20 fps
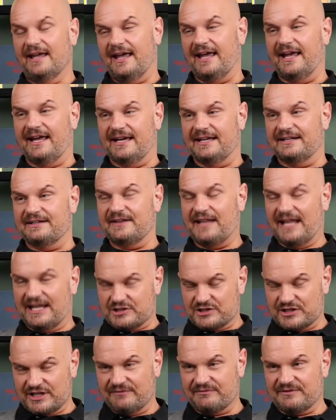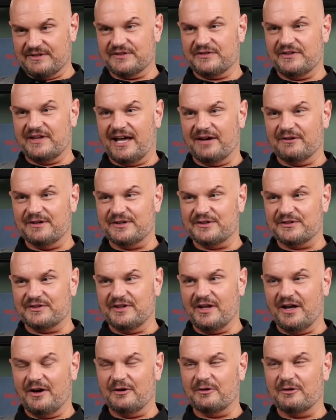And that shift is now
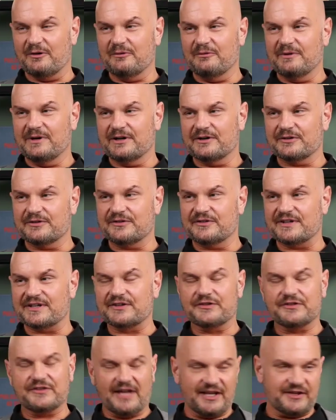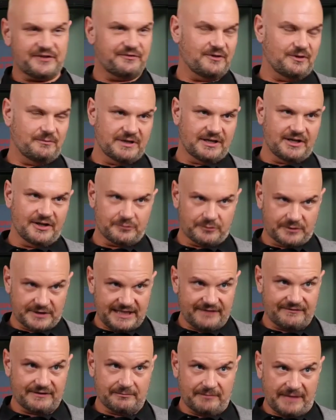is, no, we're successful because we're
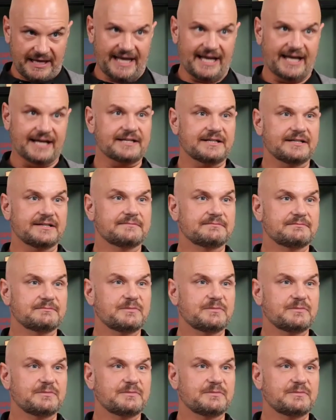giving back